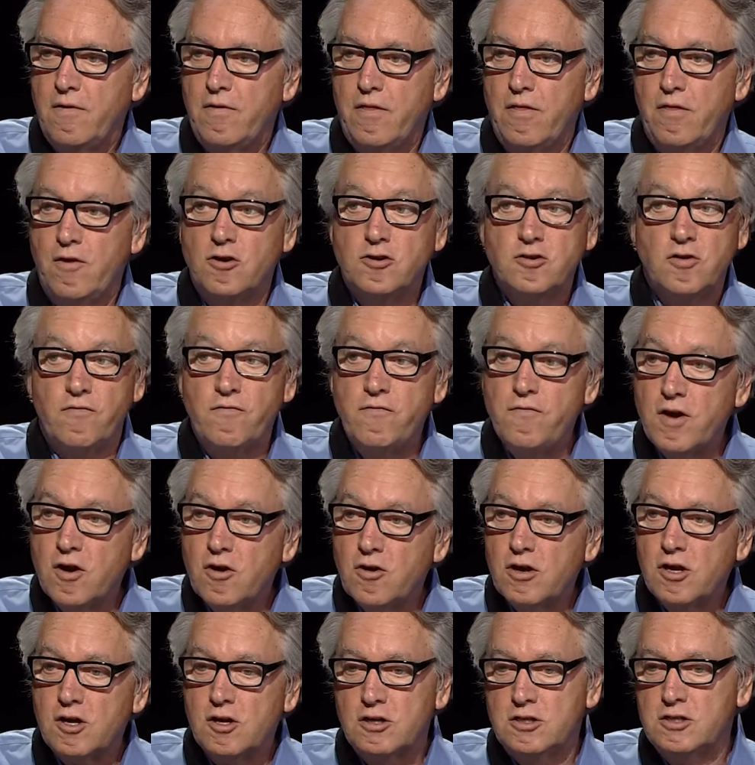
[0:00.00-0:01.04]
there's a
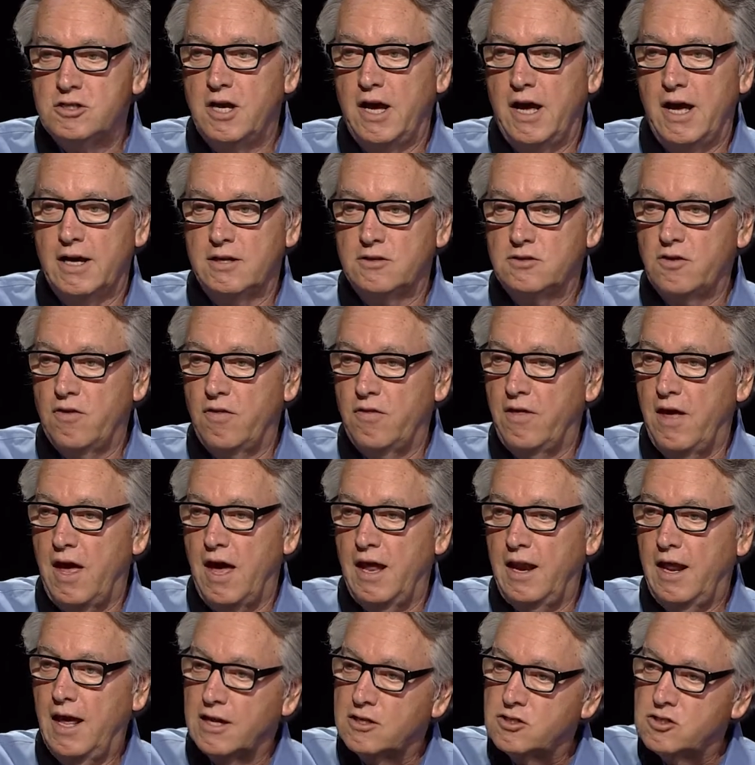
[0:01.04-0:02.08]
very good chance
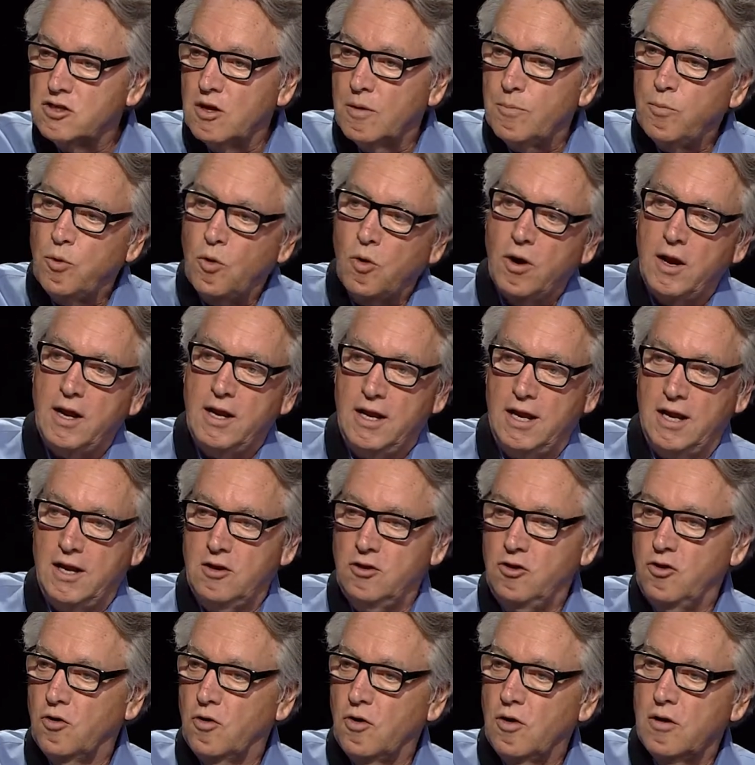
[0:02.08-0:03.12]
that at some point in
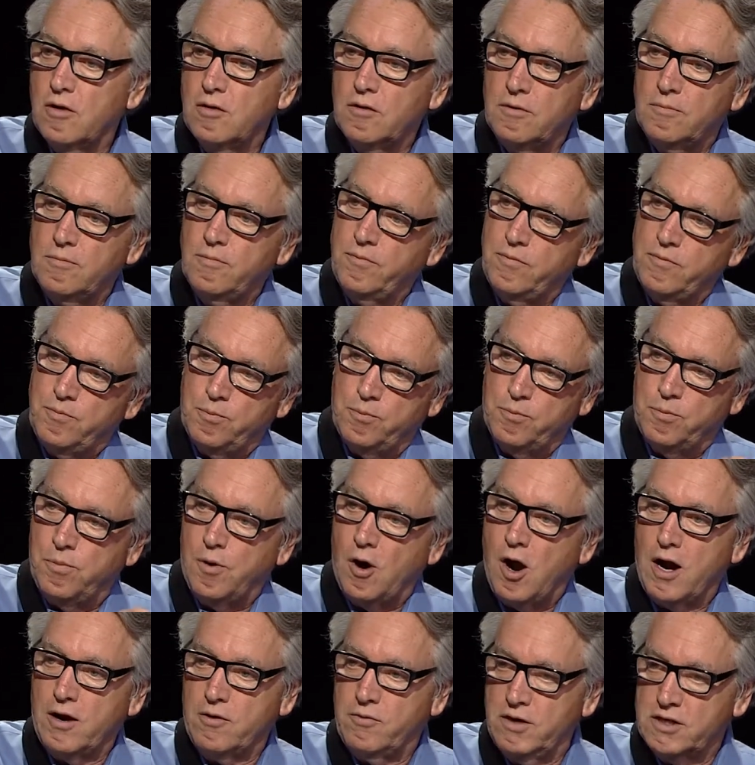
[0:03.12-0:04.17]
your
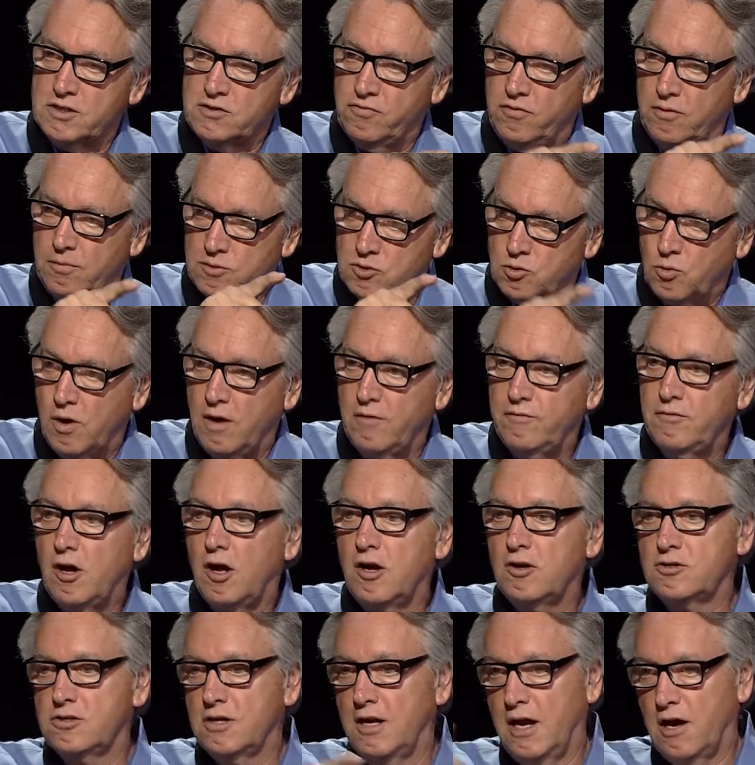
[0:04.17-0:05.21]
progress from
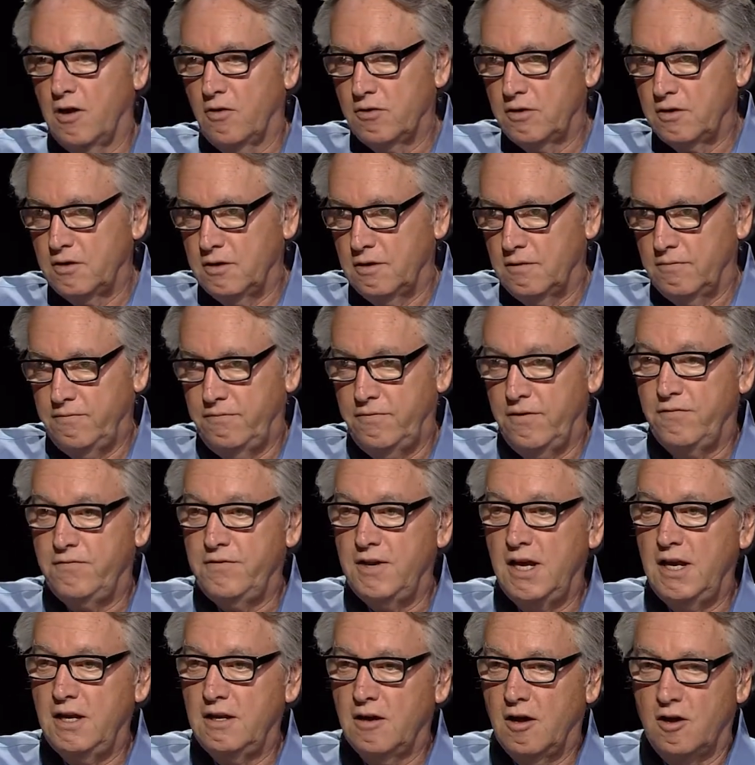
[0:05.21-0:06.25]
$12 an hour to
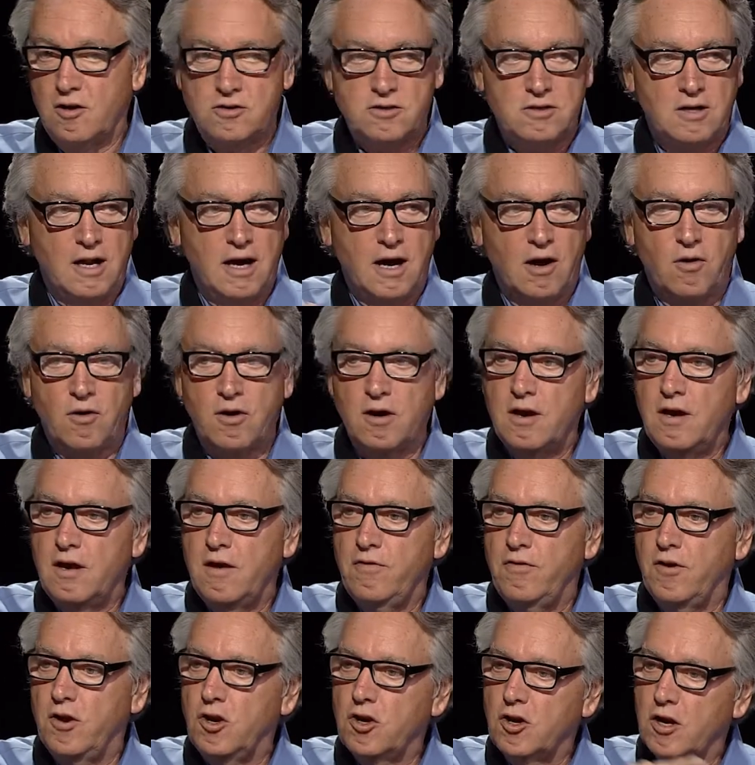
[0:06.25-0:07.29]
$15 an hour,
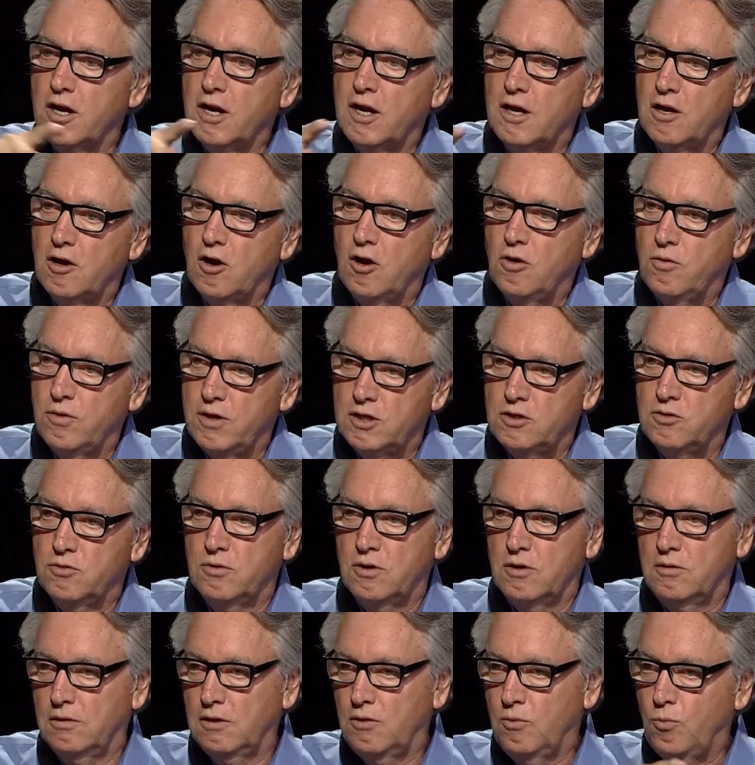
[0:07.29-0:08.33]
that you're going to go into
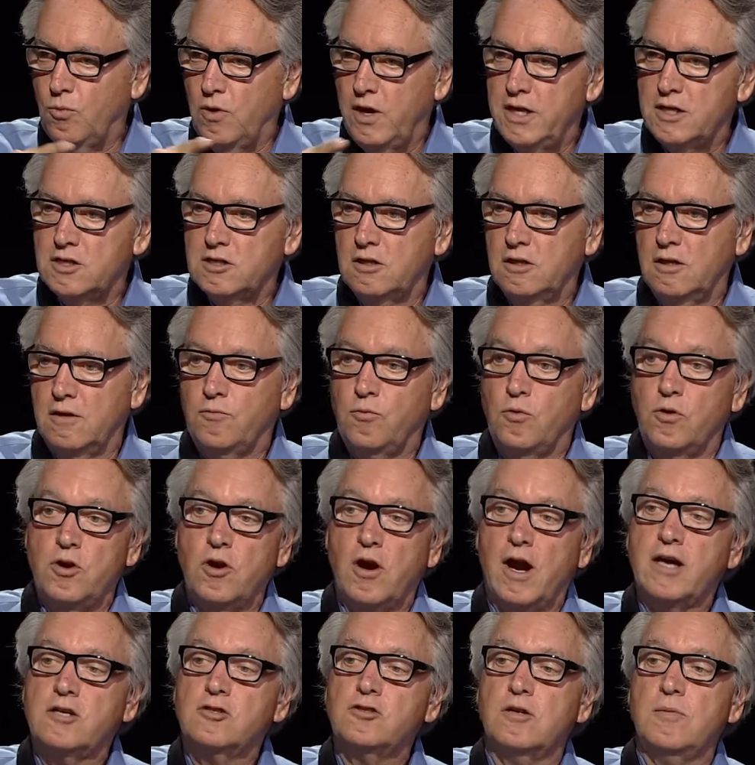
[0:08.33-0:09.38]
a wage cliff where you're
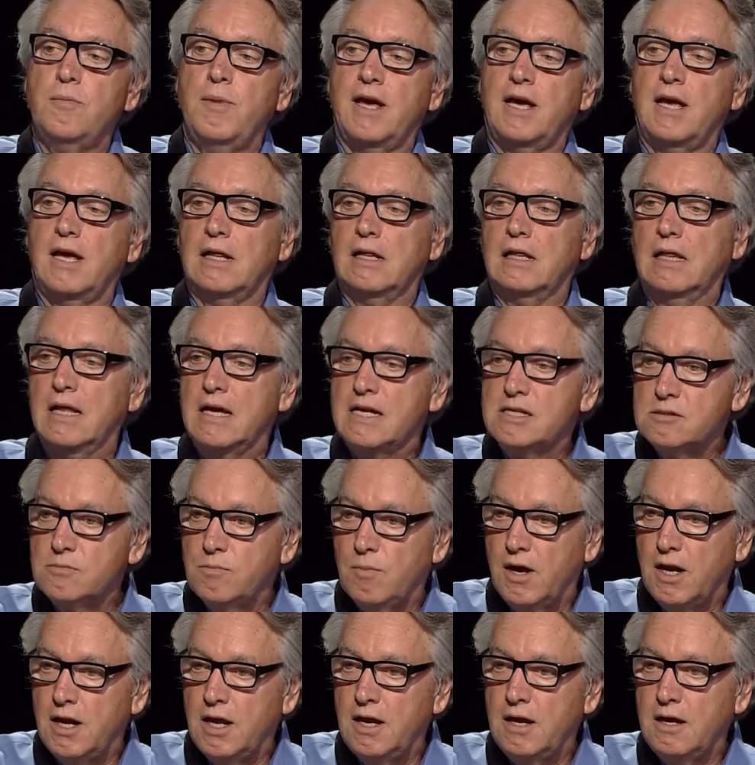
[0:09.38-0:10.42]
actually making less
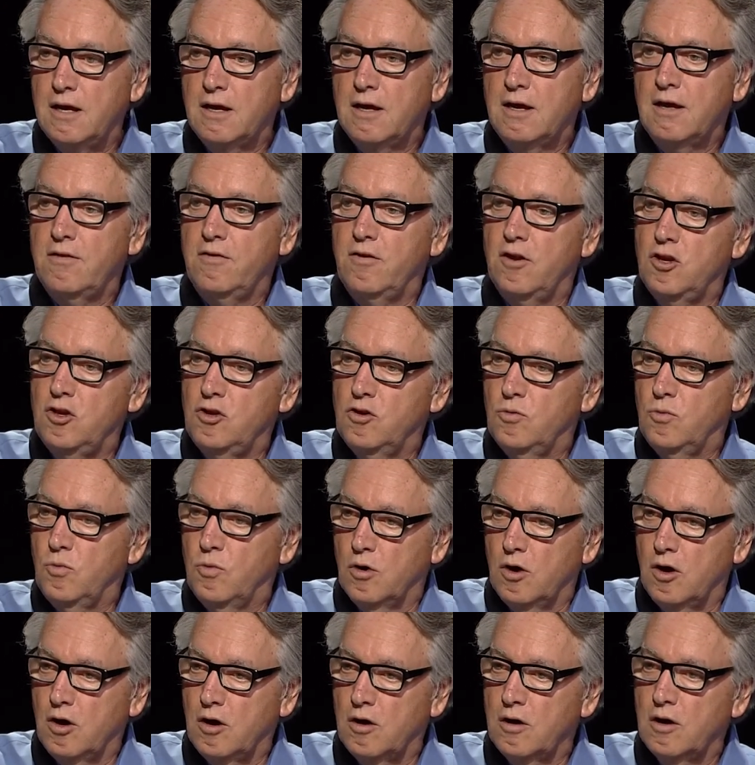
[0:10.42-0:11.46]
money than you
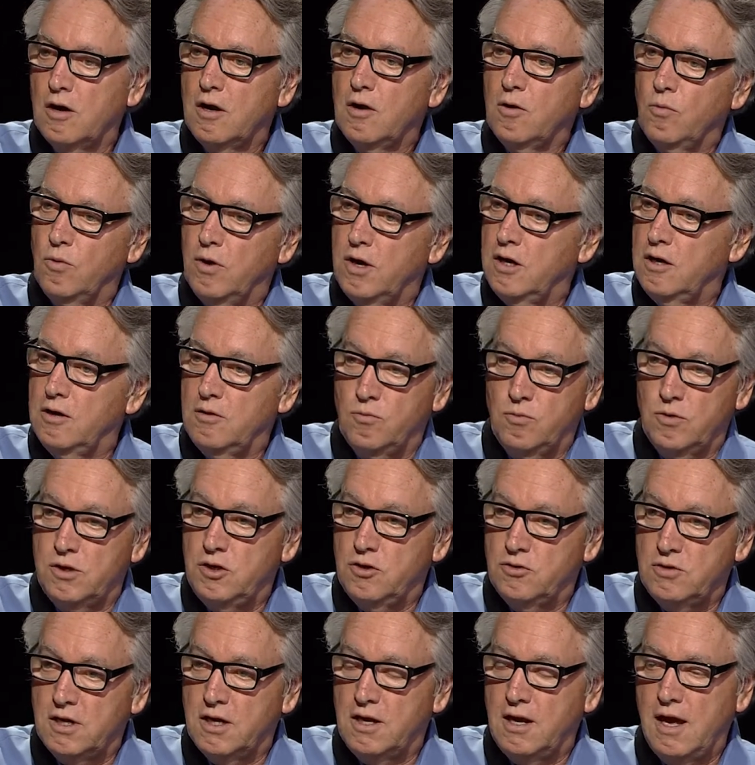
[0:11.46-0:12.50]
were when you
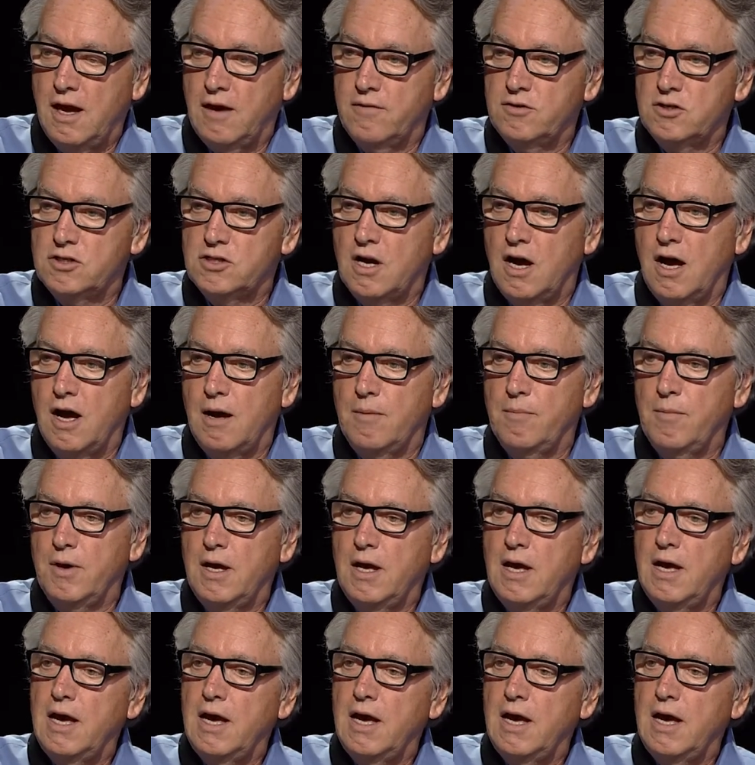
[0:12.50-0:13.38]
didn't have a job.